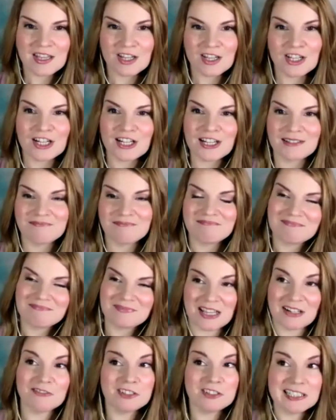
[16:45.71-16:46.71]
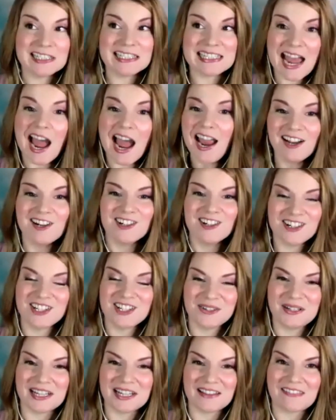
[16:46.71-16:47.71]
you're going to get really
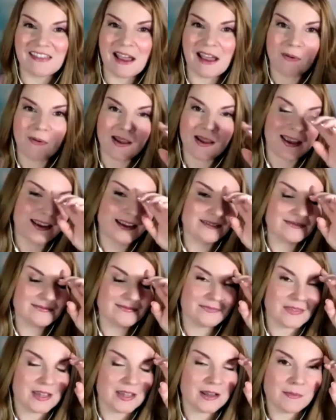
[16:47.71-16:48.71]
tired doing it that way.